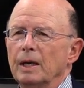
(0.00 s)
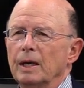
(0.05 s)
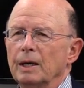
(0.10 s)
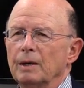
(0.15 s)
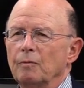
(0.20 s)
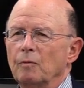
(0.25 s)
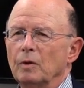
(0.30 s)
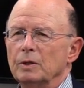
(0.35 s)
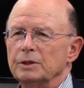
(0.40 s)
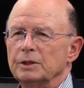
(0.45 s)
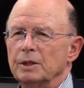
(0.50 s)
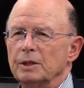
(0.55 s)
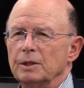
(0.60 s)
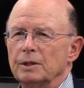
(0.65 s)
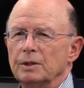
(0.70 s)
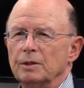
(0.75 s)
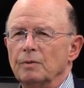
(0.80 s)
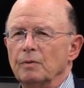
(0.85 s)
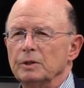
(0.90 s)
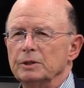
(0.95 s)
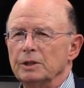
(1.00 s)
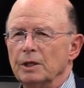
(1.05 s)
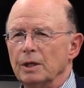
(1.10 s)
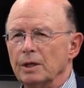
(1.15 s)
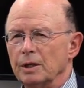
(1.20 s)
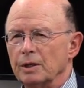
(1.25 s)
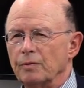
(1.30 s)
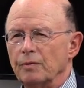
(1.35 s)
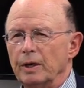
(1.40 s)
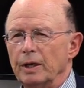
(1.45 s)
it wasn't, there wasn't
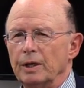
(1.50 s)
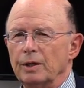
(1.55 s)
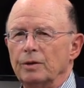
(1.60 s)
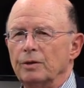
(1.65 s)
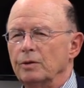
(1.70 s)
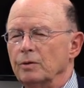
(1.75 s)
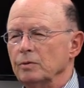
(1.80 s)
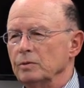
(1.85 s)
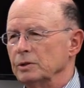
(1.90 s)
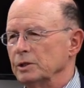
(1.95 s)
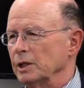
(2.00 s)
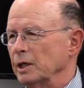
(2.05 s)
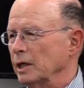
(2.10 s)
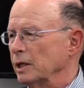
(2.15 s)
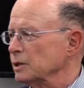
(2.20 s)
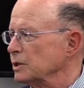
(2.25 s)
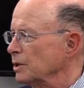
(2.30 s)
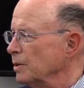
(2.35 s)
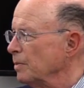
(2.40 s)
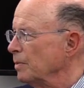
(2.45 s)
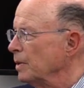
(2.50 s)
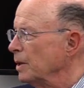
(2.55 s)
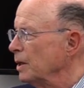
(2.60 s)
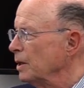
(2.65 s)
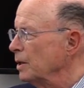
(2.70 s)
a great enthusiasm